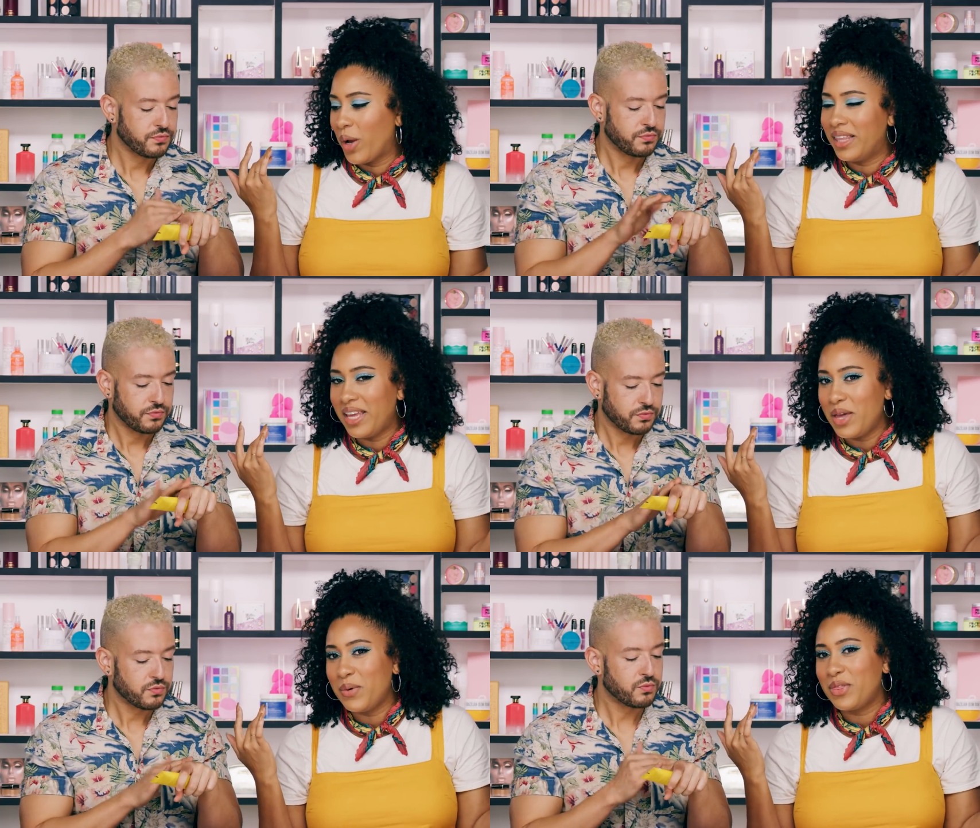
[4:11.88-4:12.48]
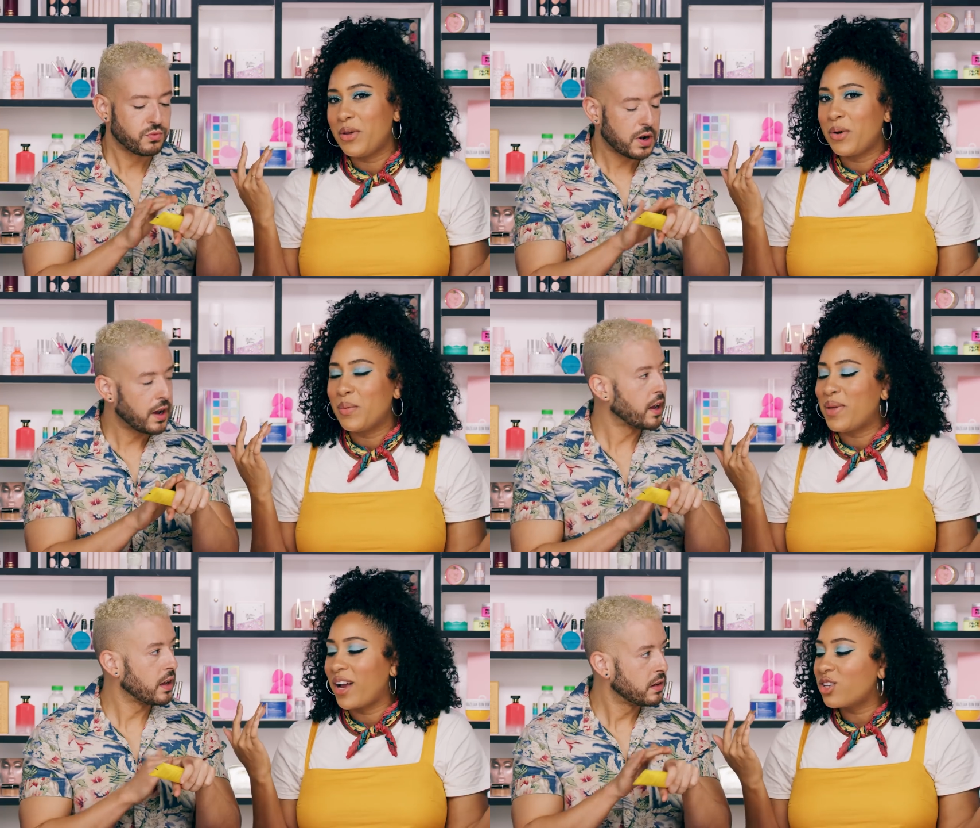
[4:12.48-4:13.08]
Speaker 1: oily with no right.
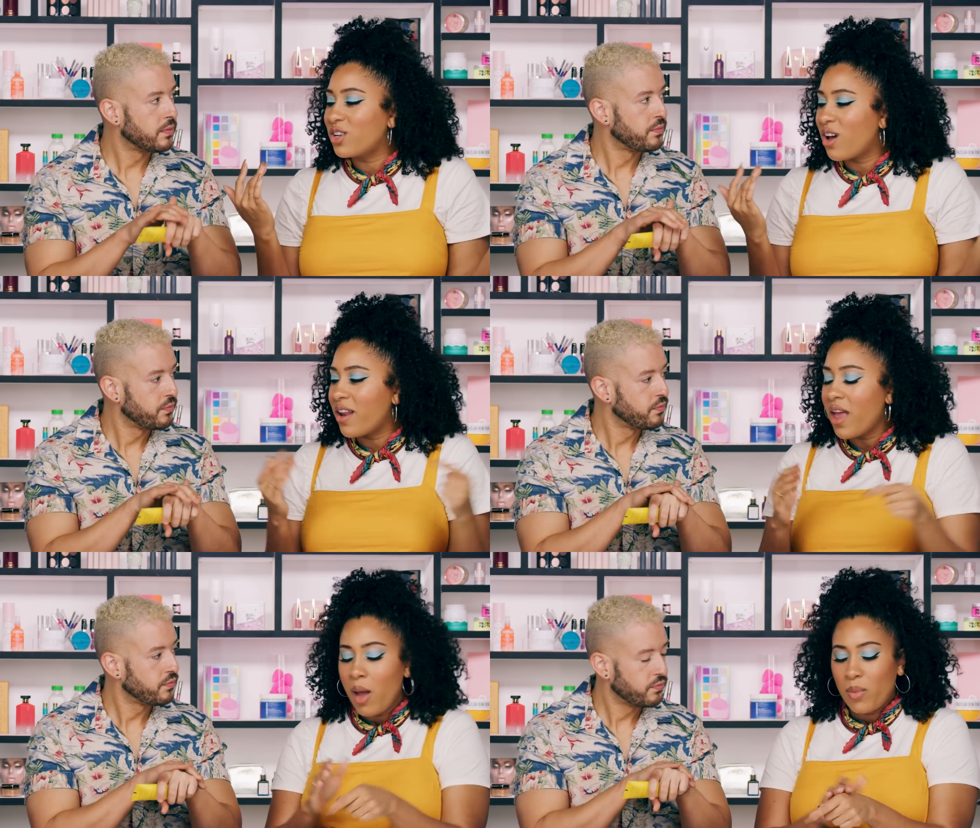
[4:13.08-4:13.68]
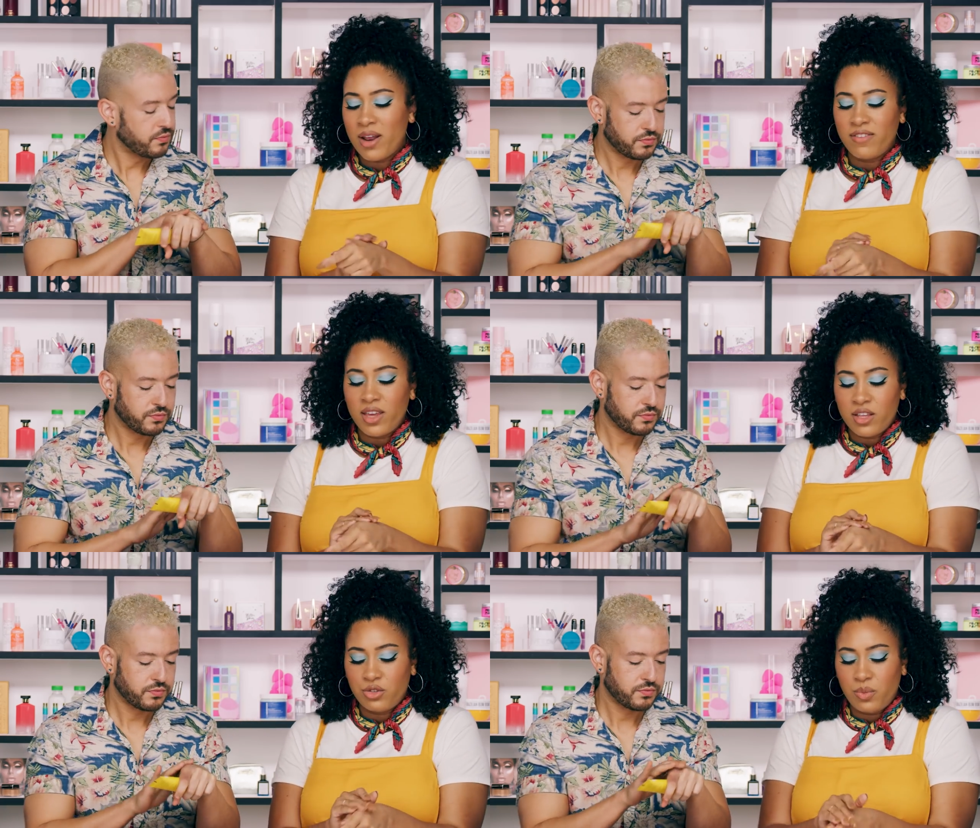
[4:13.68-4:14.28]
complexion on. But I feel like
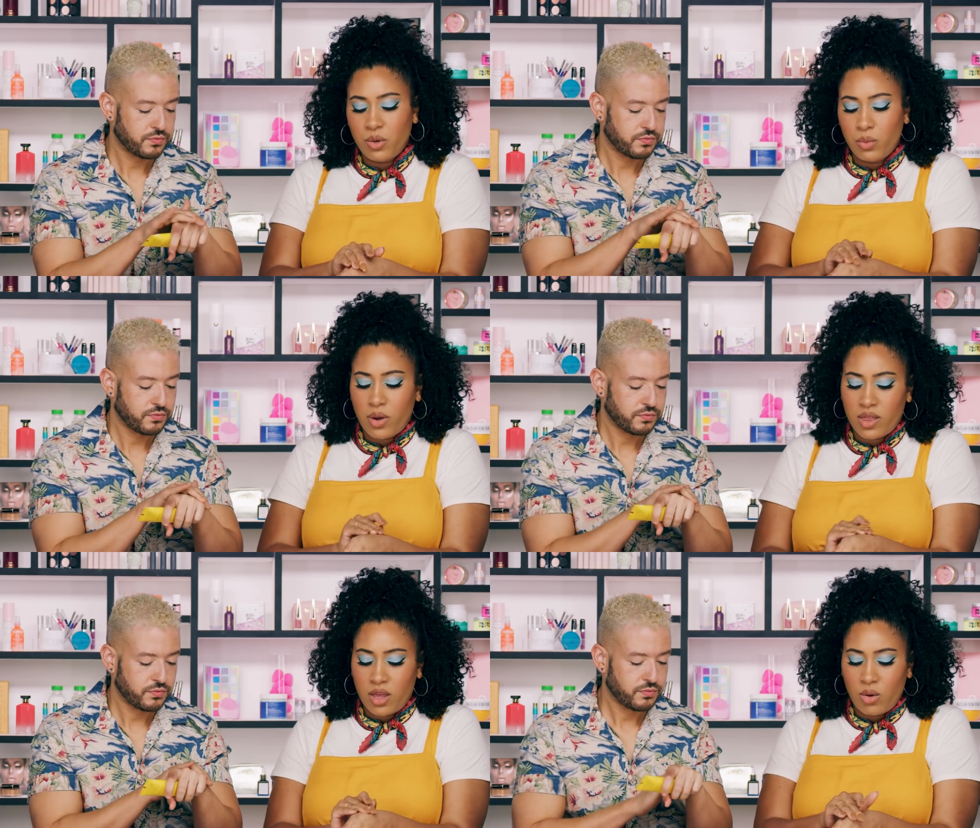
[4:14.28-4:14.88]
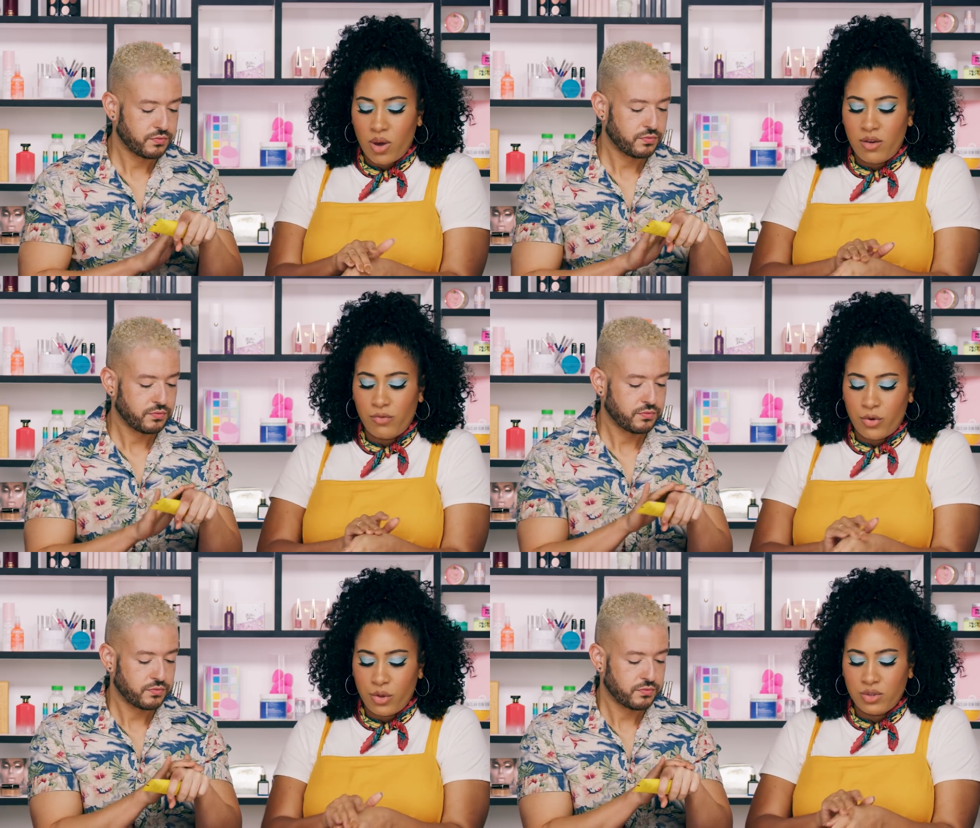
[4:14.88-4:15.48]
this would be really great for
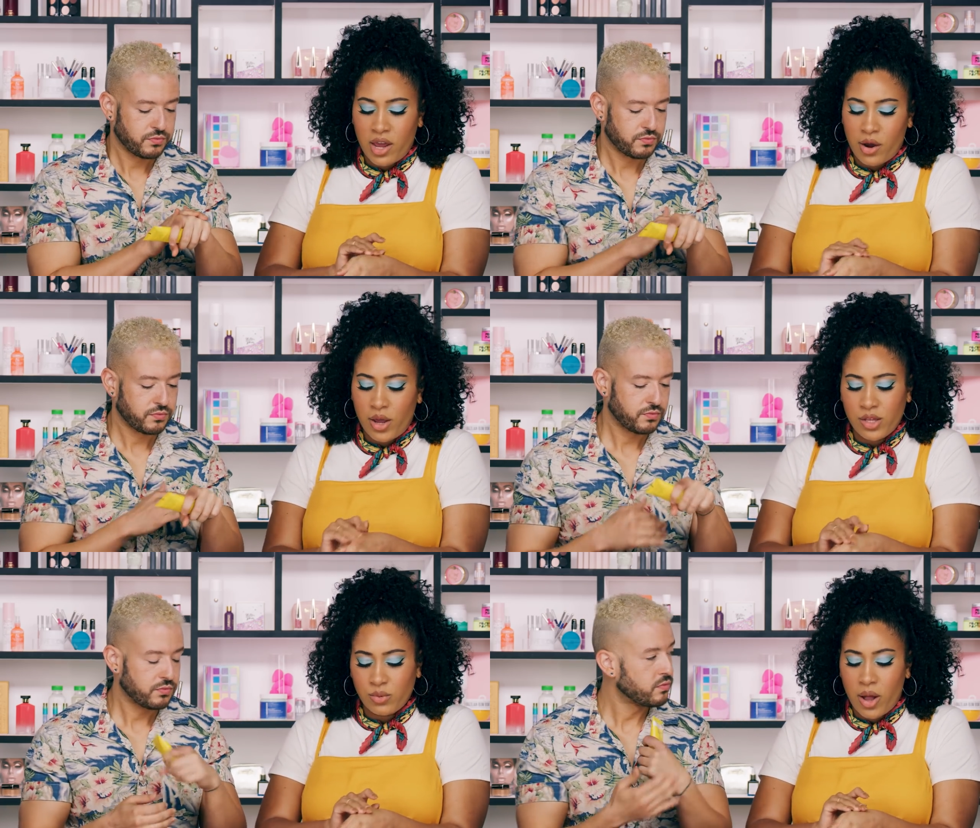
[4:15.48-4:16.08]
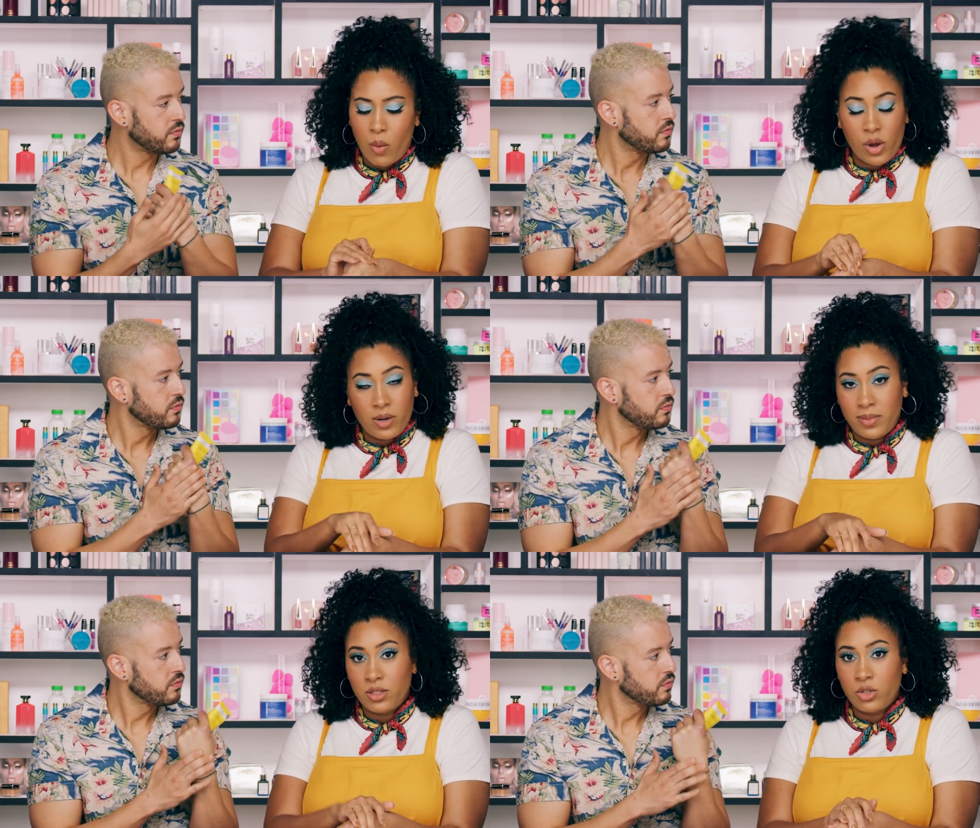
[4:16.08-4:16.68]
those areas where I wanted to
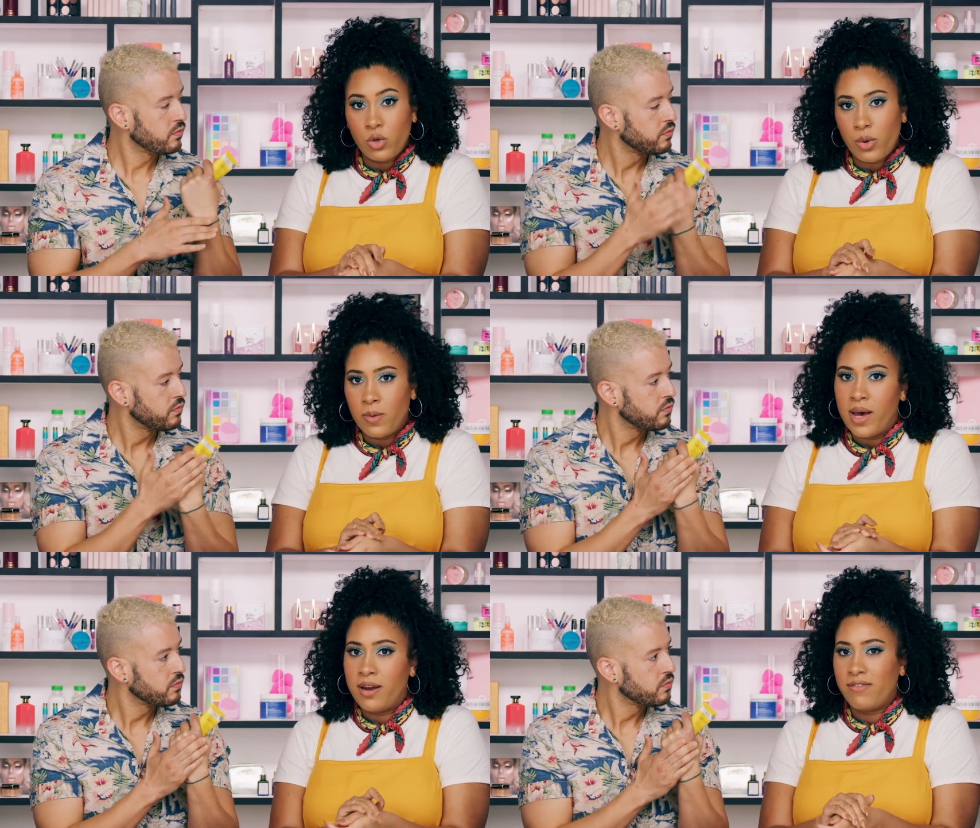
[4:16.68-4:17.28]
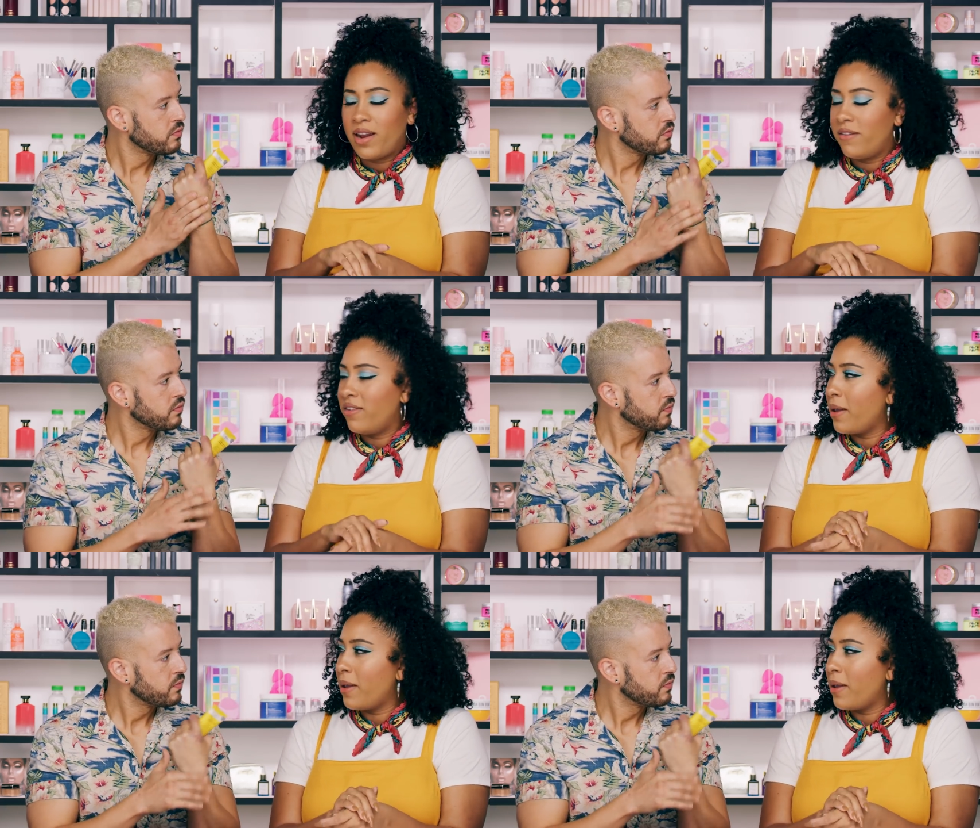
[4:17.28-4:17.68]
be super mattified. I feel